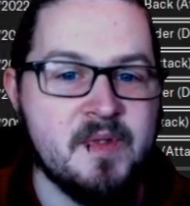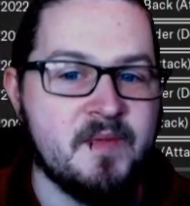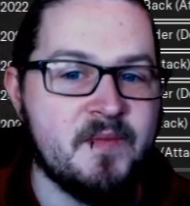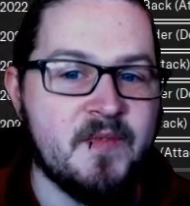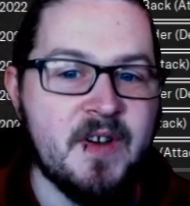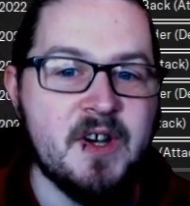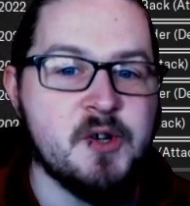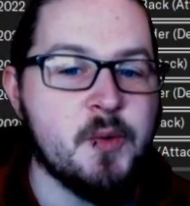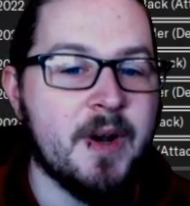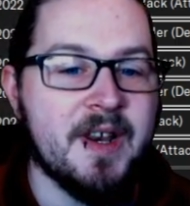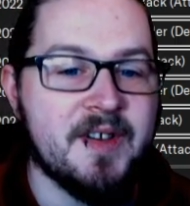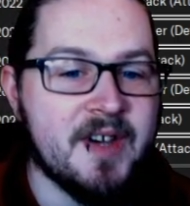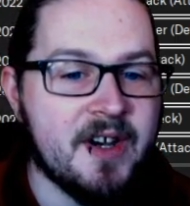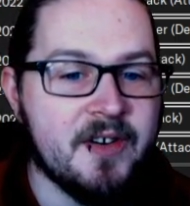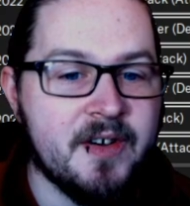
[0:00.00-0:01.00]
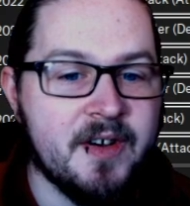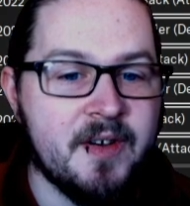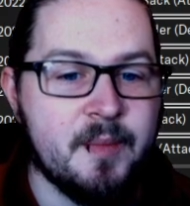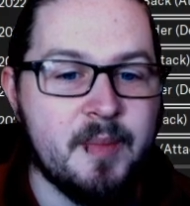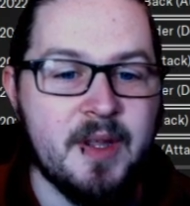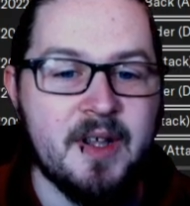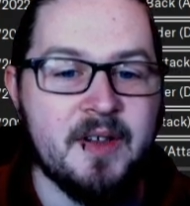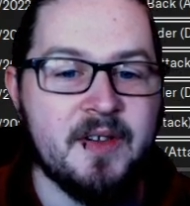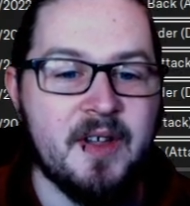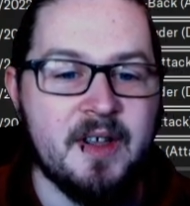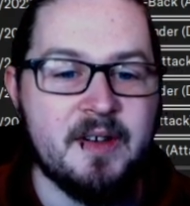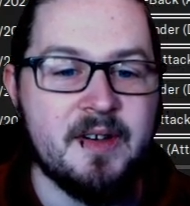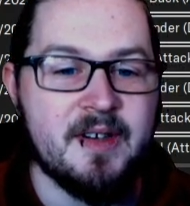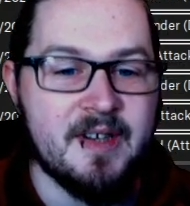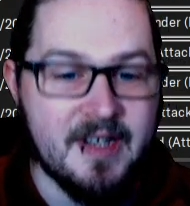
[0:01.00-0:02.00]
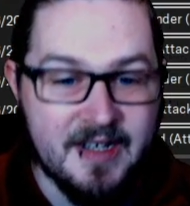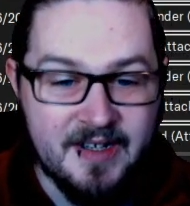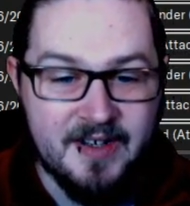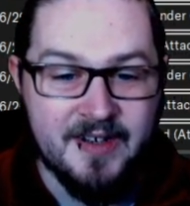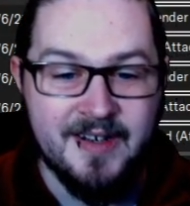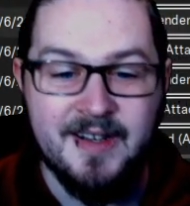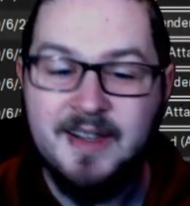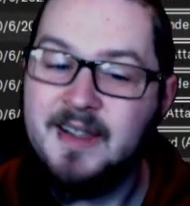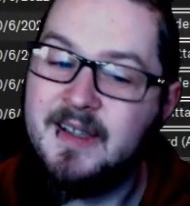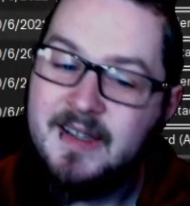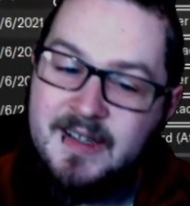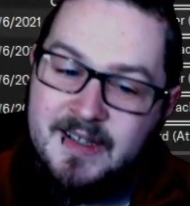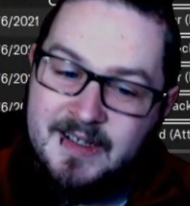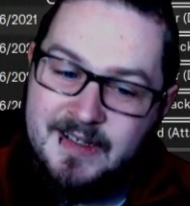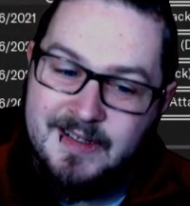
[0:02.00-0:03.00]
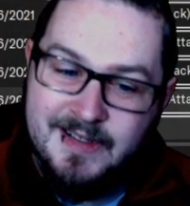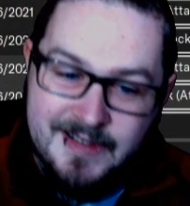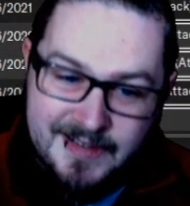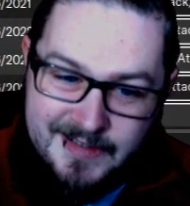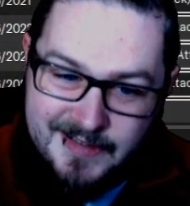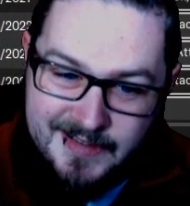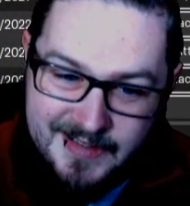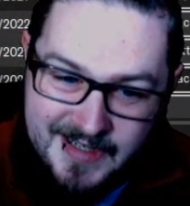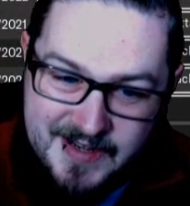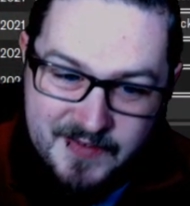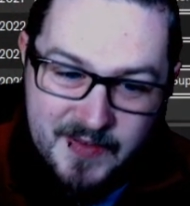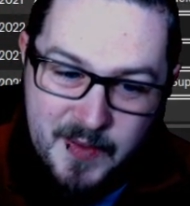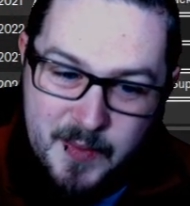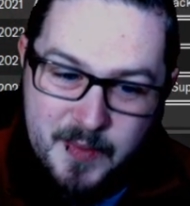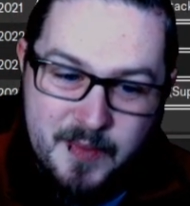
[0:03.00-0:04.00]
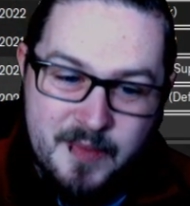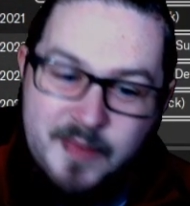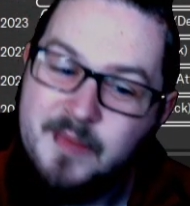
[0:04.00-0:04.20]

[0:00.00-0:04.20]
finish what I started, because I did leave them